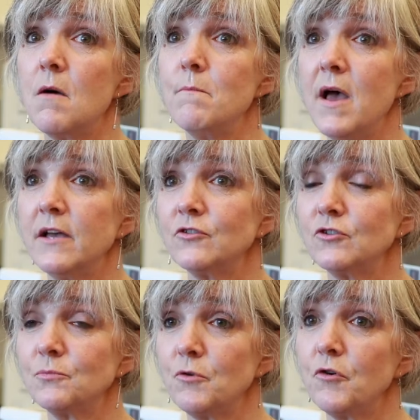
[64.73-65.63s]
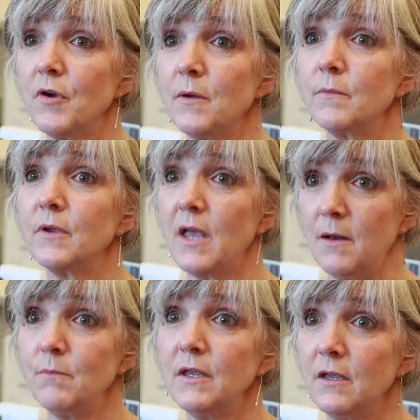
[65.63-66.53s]
A master's program
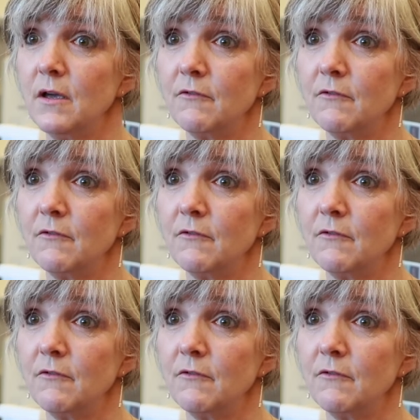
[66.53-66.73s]
can be